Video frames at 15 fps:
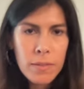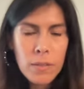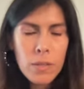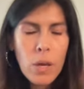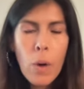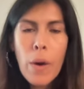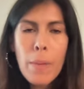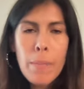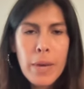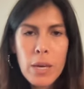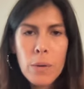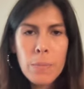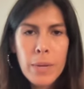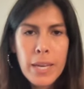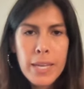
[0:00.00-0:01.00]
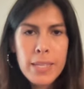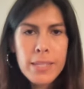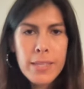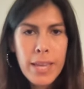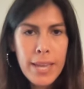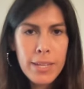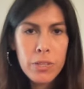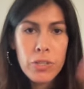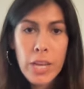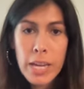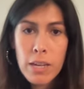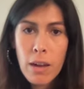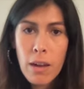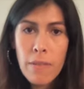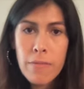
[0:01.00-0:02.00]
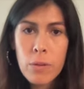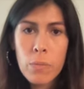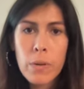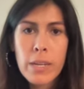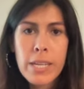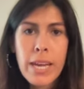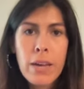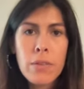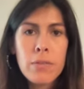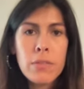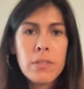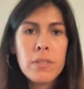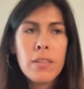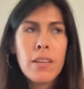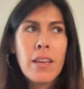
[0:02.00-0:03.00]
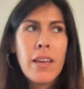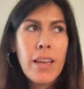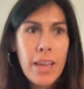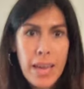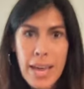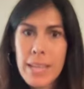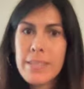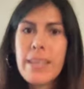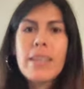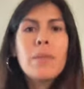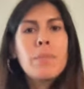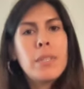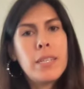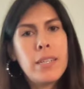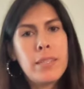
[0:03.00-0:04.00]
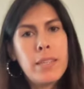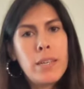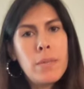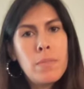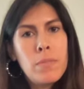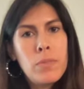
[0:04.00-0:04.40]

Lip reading: go at my own pace and check off the workouts as I completed them.